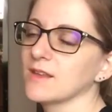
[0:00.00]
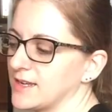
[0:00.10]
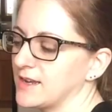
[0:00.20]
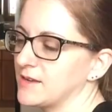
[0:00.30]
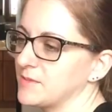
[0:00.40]

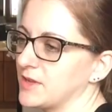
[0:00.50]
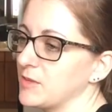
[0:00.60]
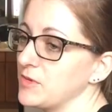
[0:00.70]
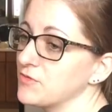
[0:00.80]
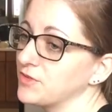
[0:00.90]
it
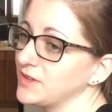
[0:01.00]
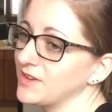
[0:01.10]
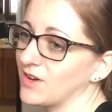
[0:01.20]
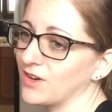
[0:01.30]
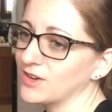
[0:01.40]
can be
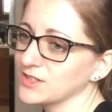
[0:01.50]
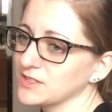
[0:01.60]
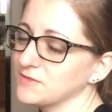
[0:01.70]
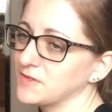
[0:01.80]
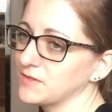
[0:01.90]
really hard to